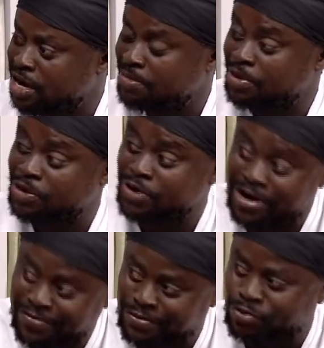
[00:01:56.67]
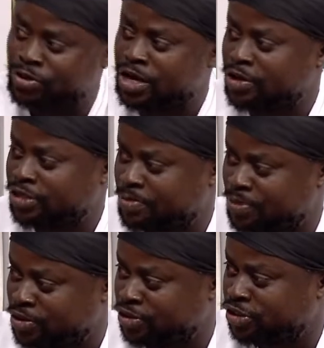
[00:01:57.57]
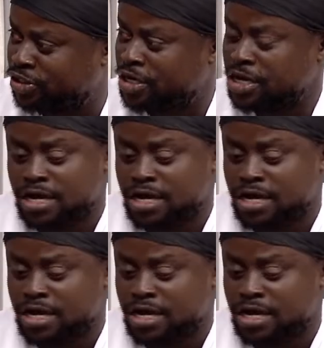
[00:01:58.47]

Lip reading: I'm grateful without apology.